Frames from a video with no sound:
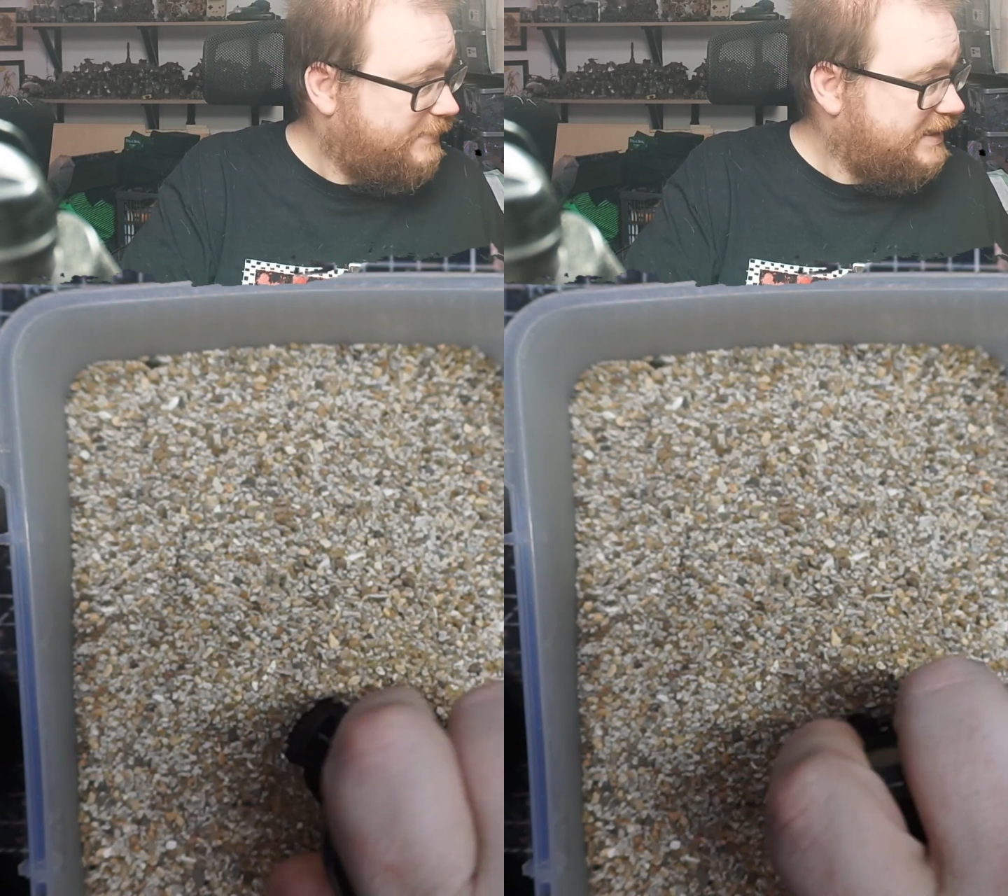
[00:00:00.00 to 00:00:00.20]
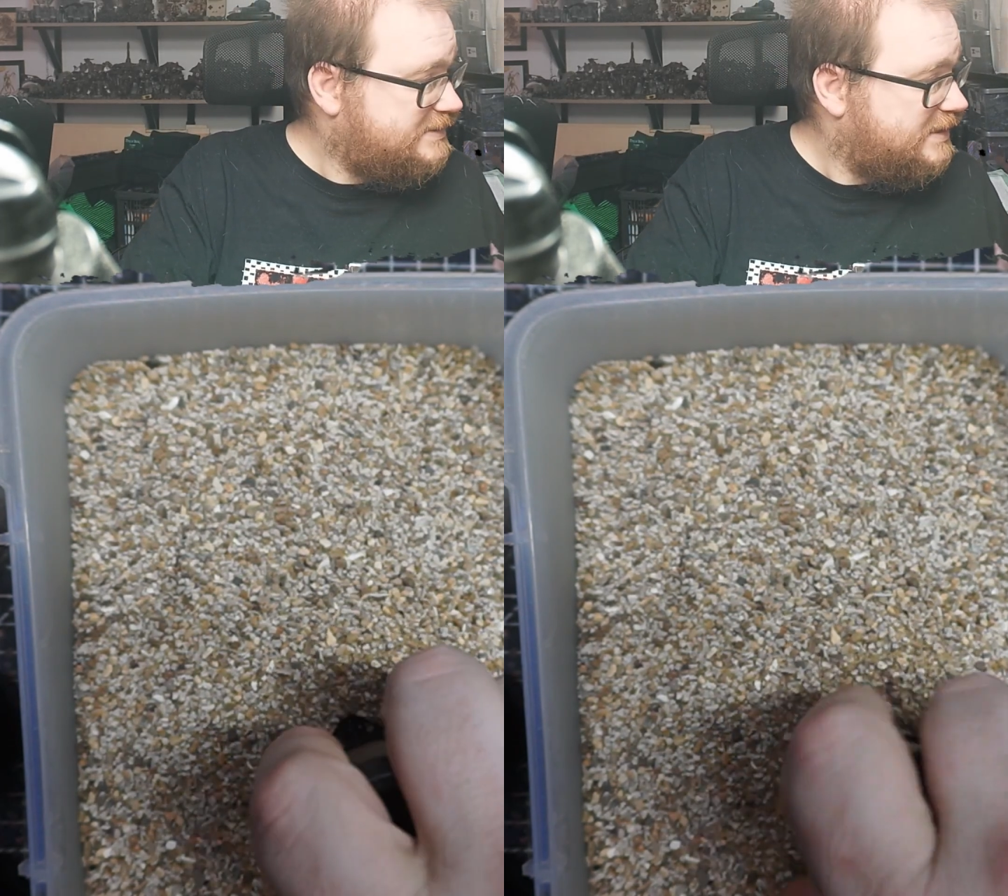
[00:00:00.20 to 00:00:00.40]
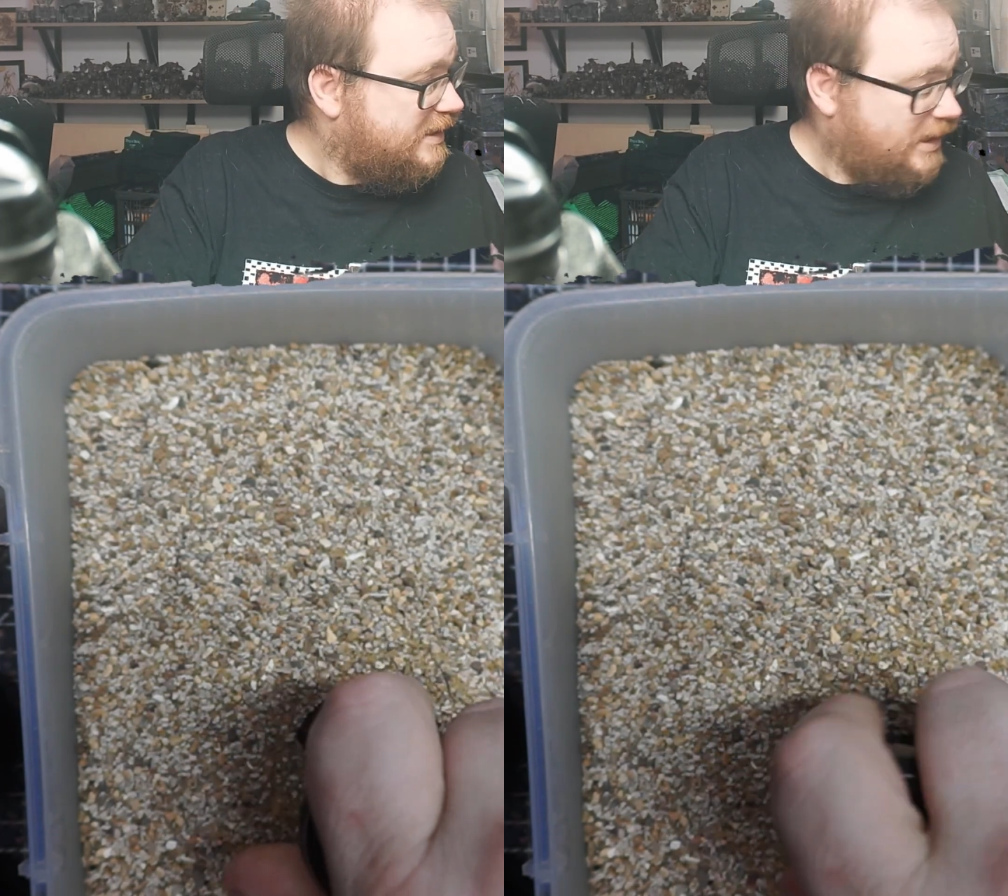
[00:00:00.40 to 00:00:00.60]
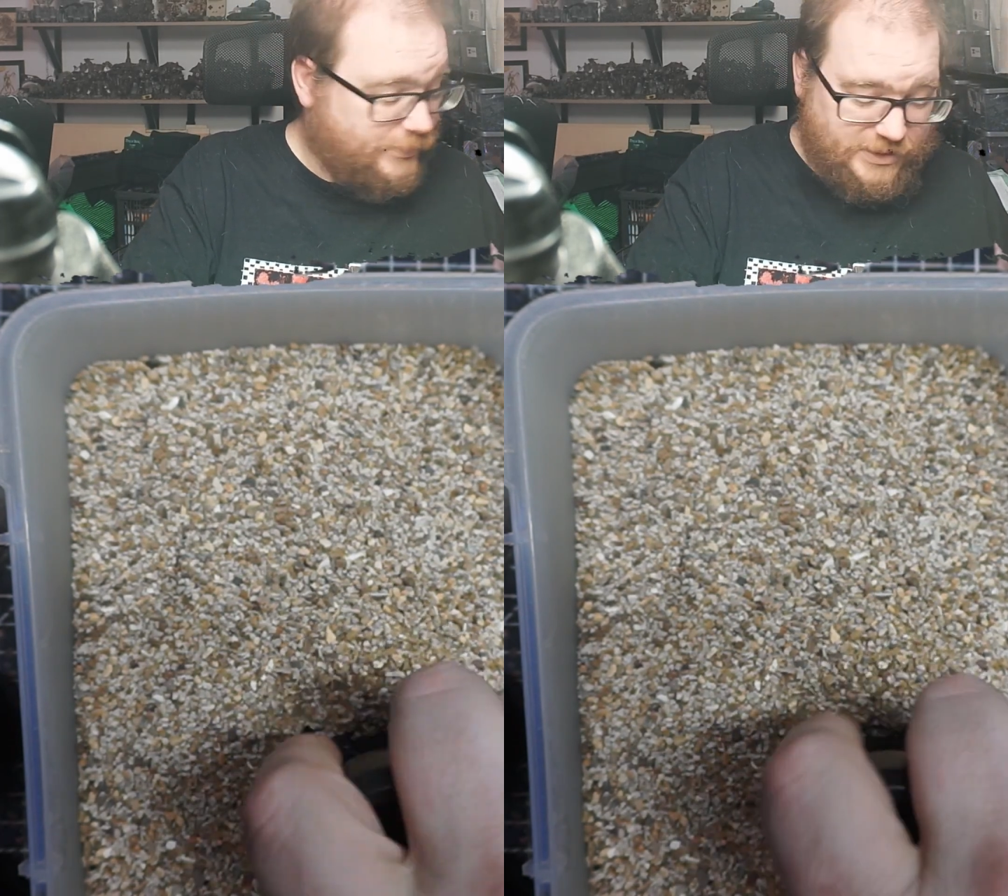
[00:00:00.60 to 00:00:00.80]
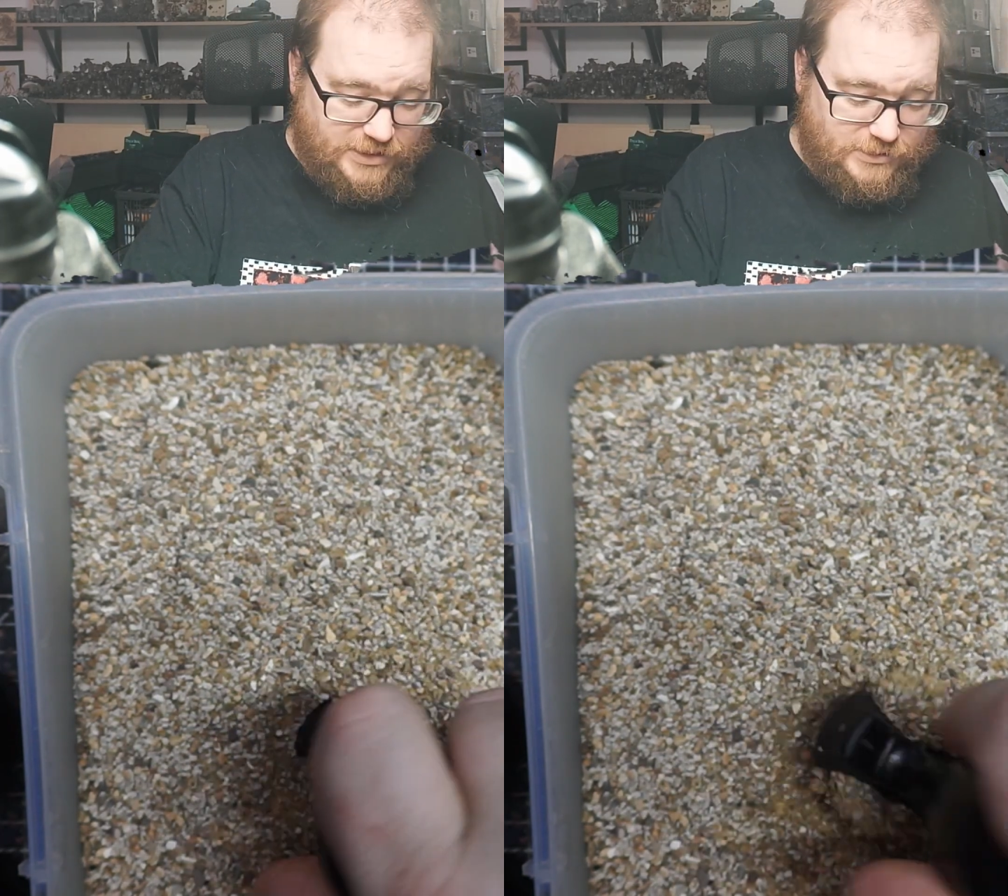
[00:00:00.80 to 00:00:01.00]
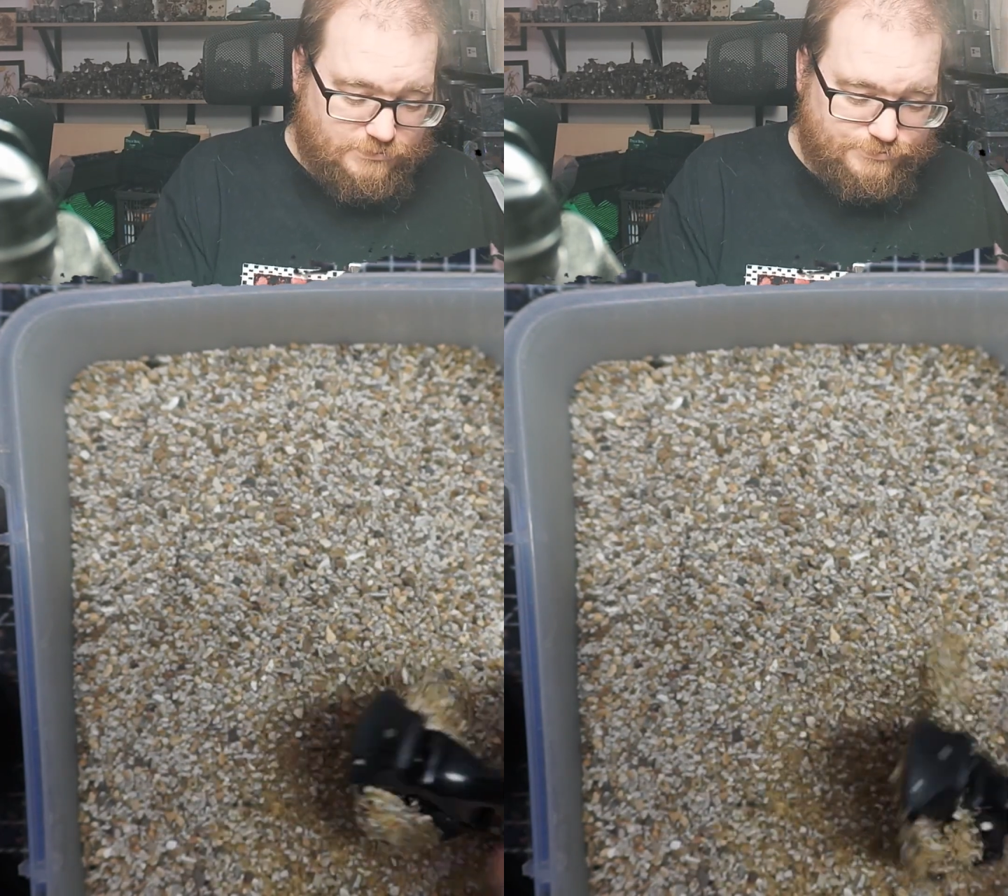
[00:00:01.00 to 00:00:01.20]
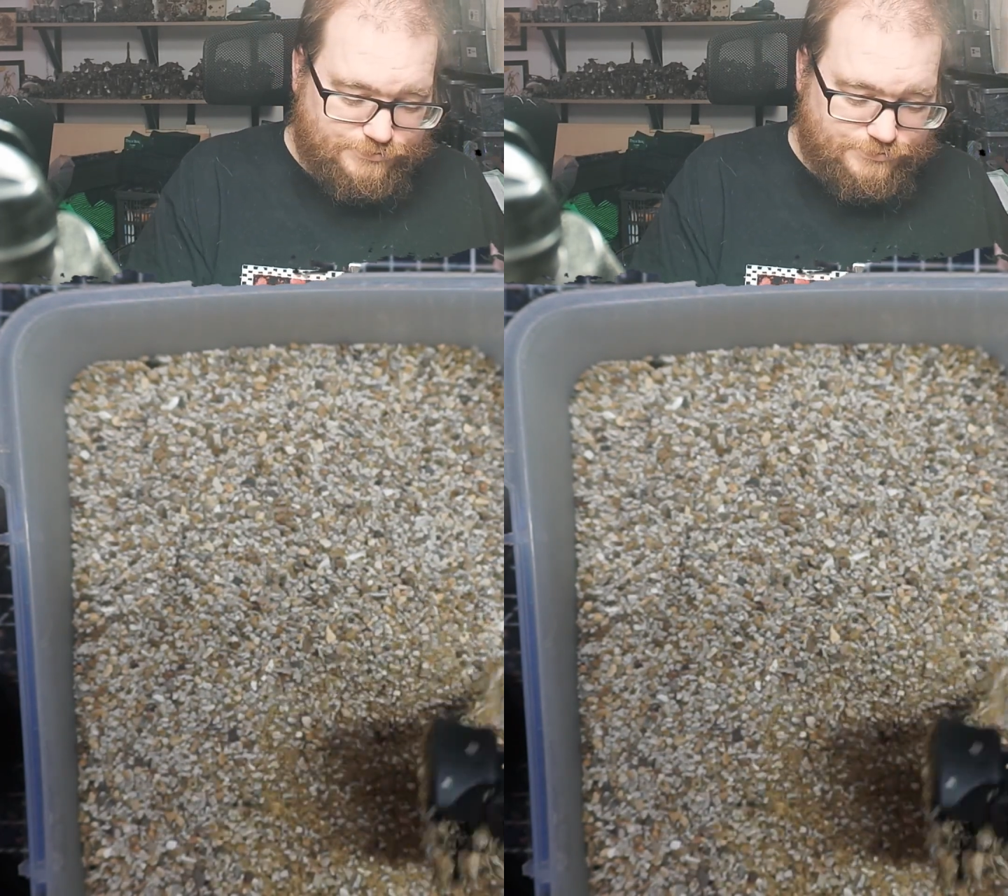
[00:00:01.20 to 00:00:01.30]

base and we're going to